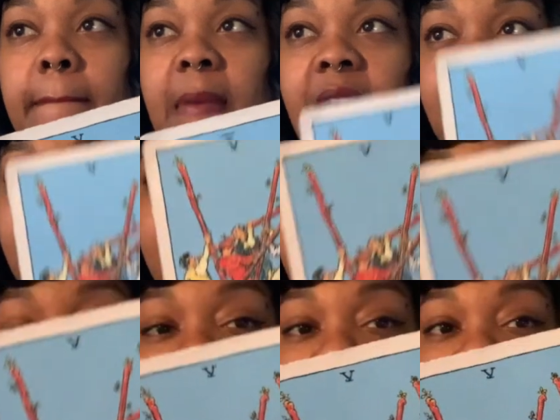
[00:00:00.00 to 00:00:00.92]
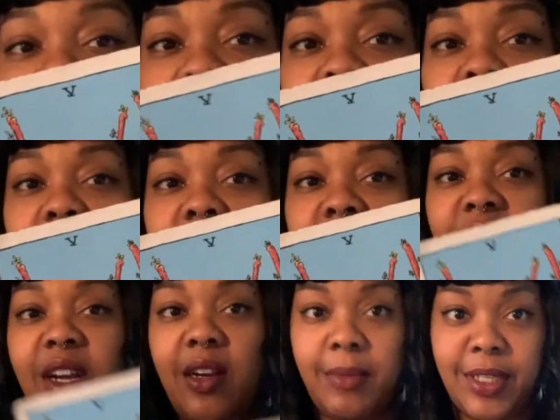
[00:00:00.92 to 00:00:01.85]
and it's like a hostile work
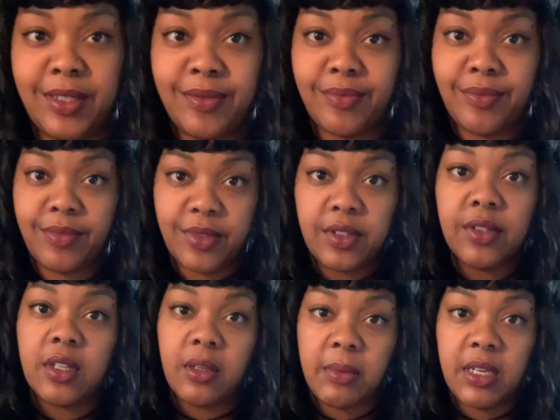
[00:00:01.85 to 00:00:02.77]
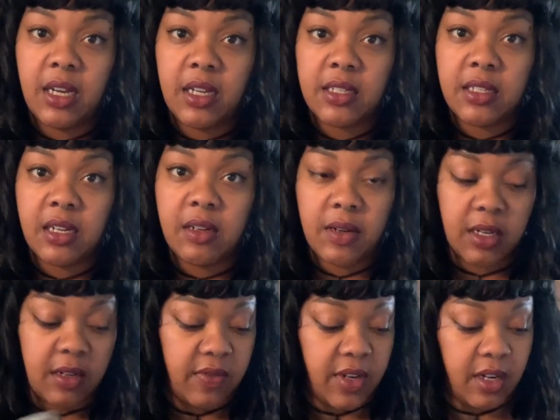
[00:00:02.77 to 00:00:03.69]
environment. So it could be a hostile
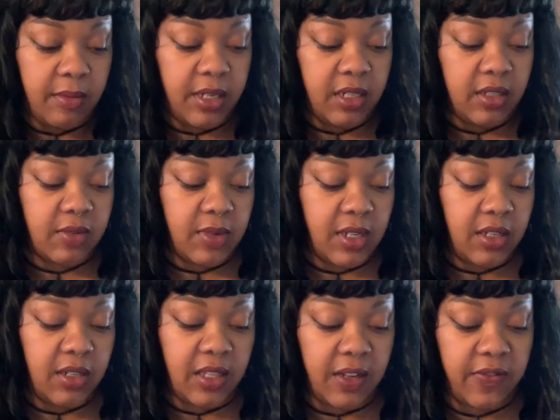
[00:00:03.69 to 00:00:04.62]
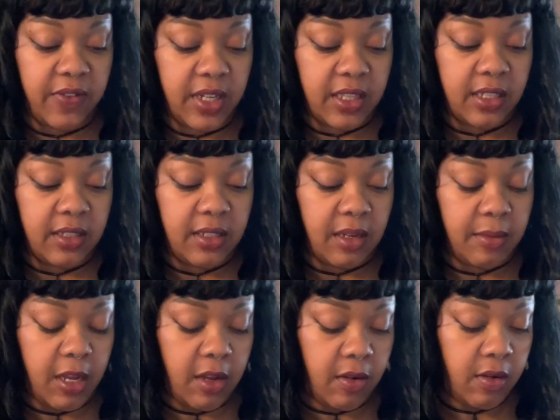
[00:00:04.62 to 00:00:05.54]
work environment as one, and you're like, fuck this, I'm
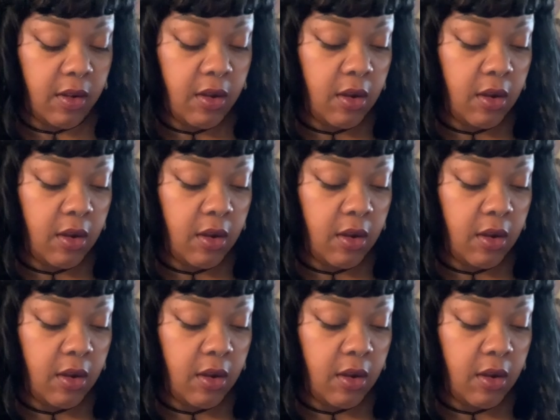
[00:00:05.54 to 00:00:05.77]
out.